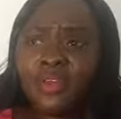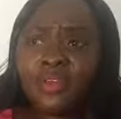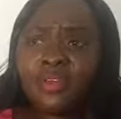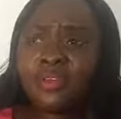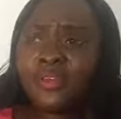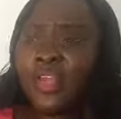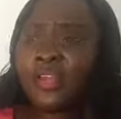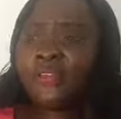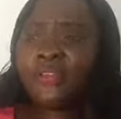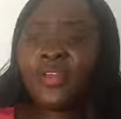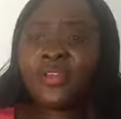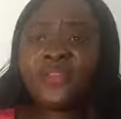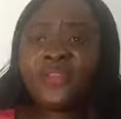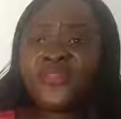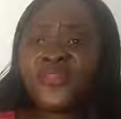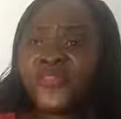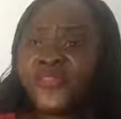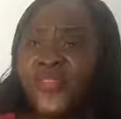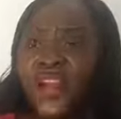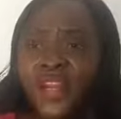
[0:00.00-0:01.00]
They are very
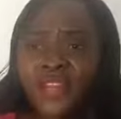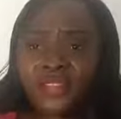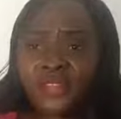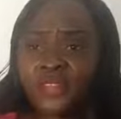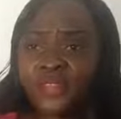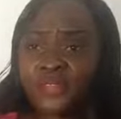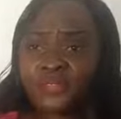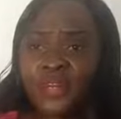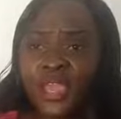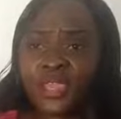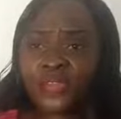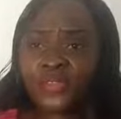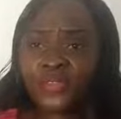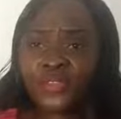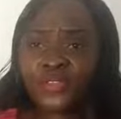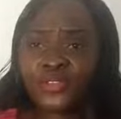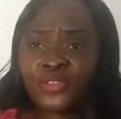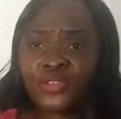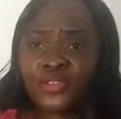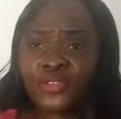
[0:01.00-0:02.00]
fun to make
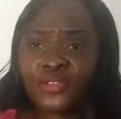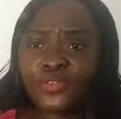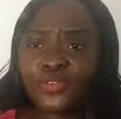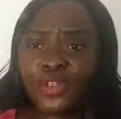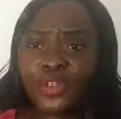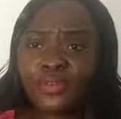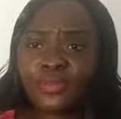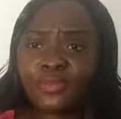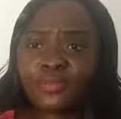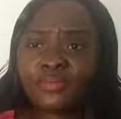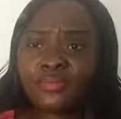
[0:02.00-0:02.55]
with children.